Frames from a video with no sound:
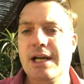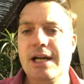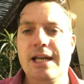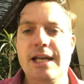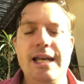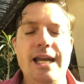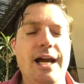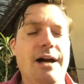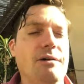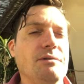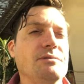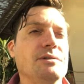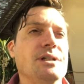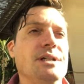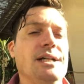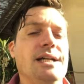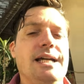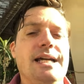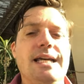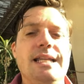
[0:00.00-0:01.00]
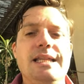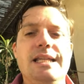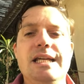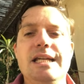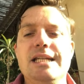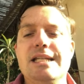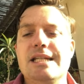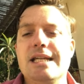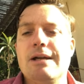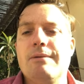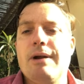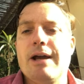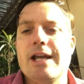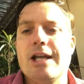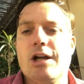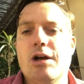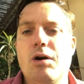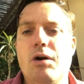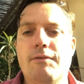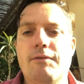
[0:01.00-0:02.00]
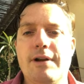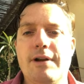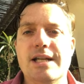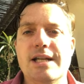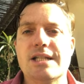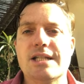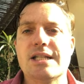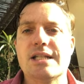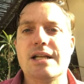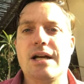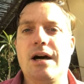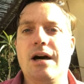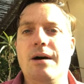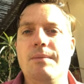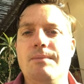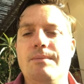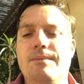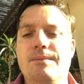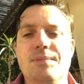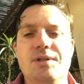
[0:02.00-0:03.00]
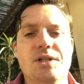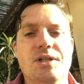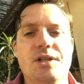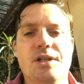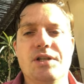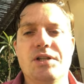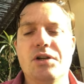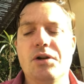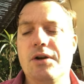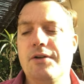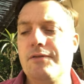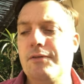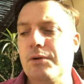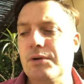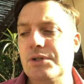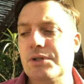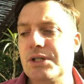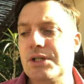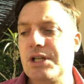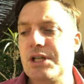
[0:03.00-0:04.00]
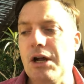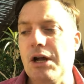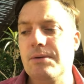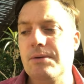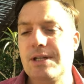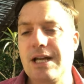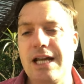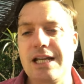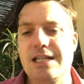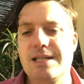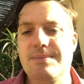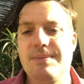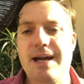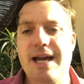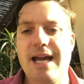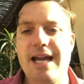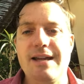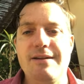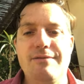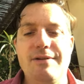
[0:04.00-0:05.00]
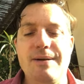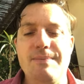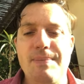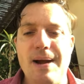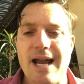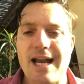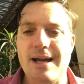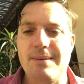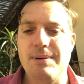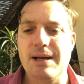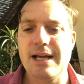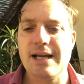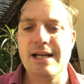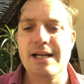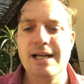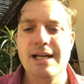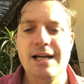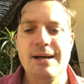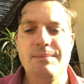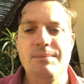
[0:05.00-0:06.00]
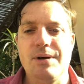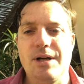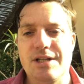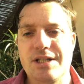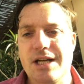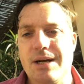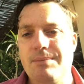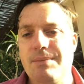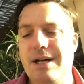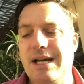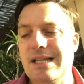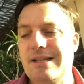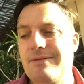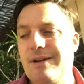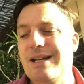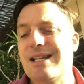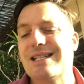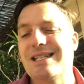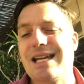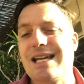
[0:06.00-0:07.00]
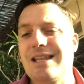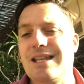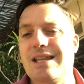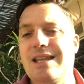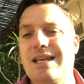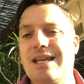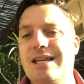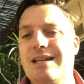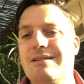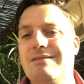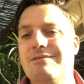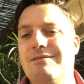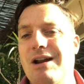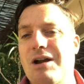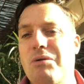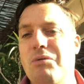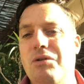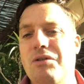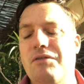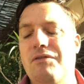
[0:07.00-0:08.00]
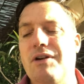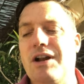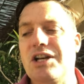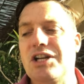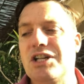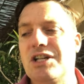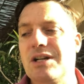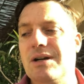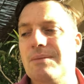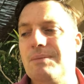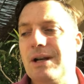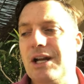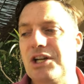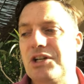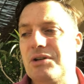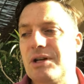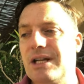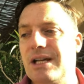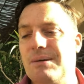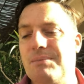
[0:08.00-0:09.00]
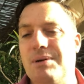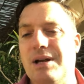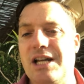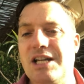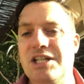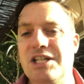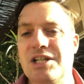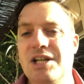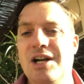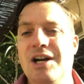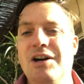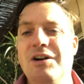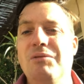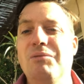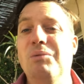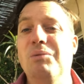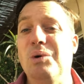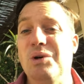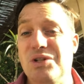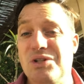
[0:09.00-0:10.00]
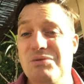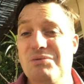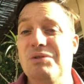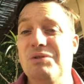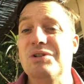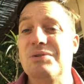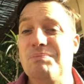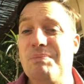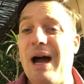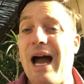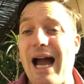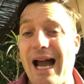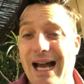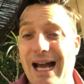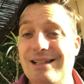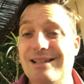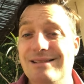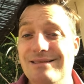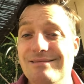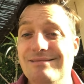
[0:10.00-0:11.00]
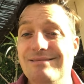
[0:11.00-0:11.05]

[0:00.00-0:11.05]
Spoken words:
Now, in these irregular conflicts, the security forces don't tend to behave impeccably, but it's fair to say that the record of the French military and police was bad.